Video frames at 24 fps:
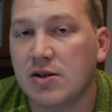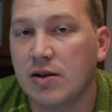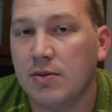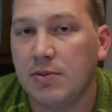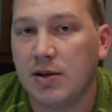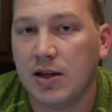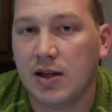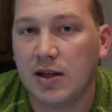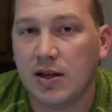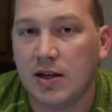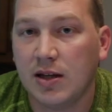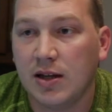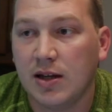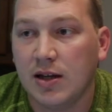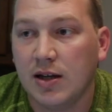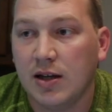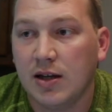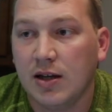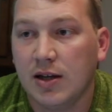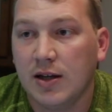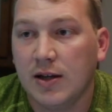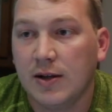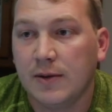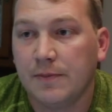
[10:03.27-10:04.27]
going to be,
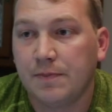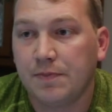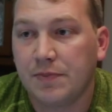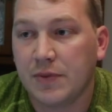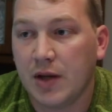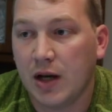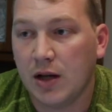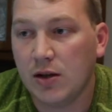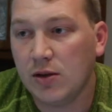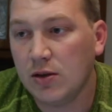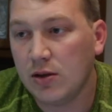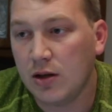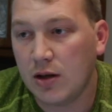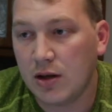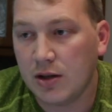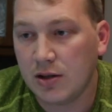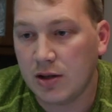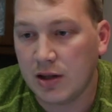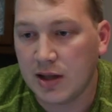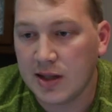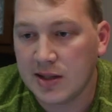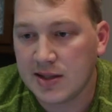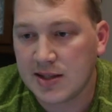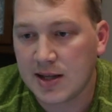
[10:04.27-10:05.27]

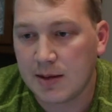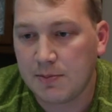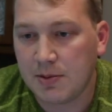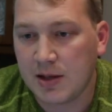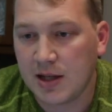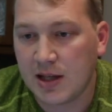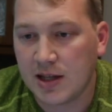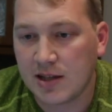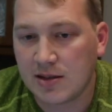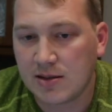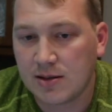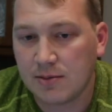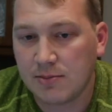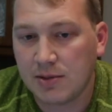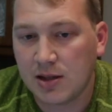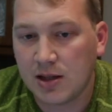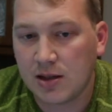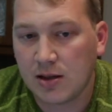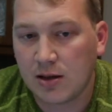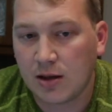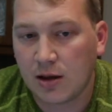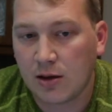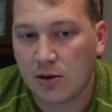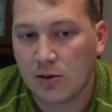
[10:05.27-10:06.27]
a, Inside peek. it's going to
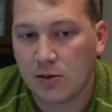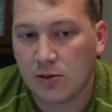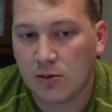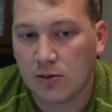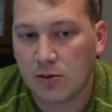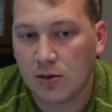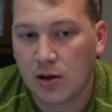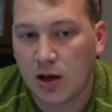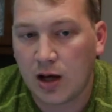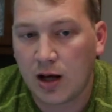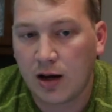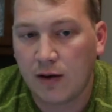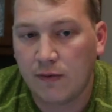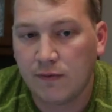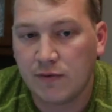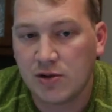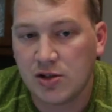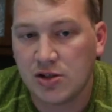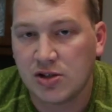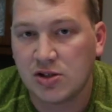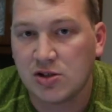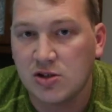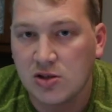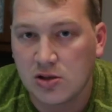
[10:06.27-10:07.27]
be a lot of
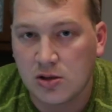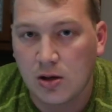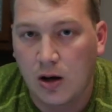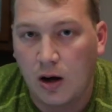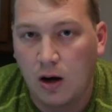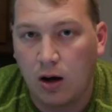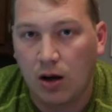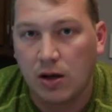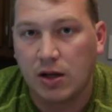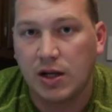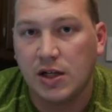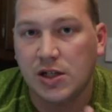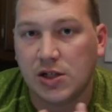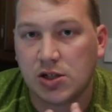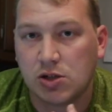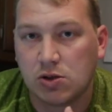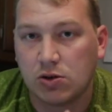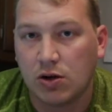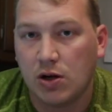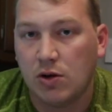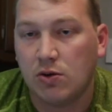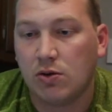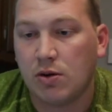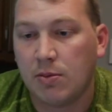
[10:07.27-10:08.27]
just talking
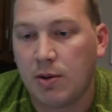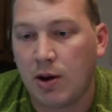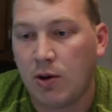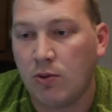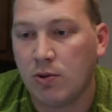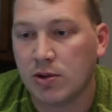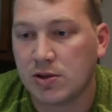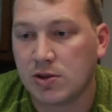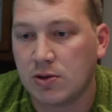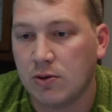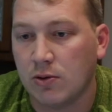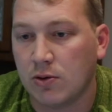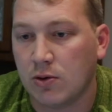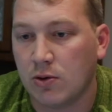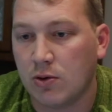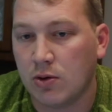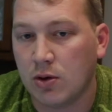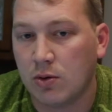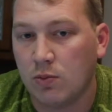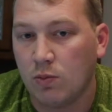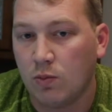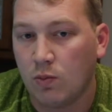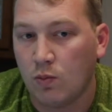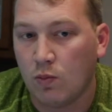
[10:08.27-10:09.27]
straight on about what's going
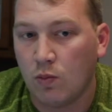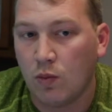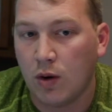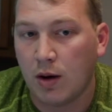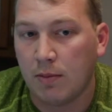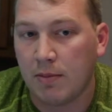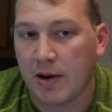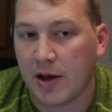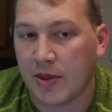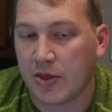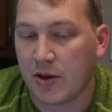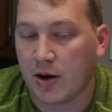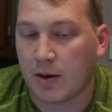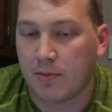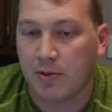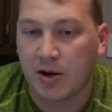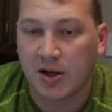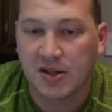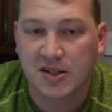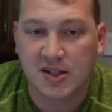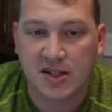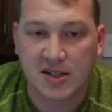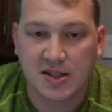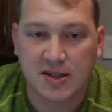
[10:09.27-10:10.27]
on and what my thought
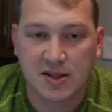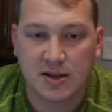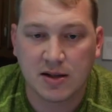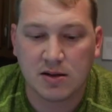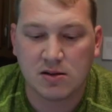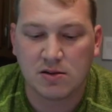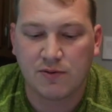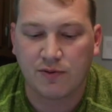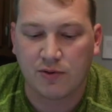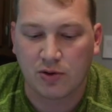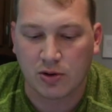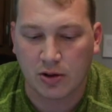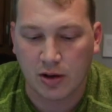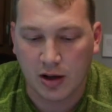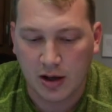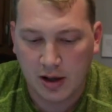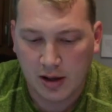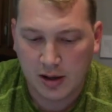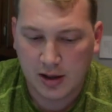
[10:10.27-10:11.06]
process is for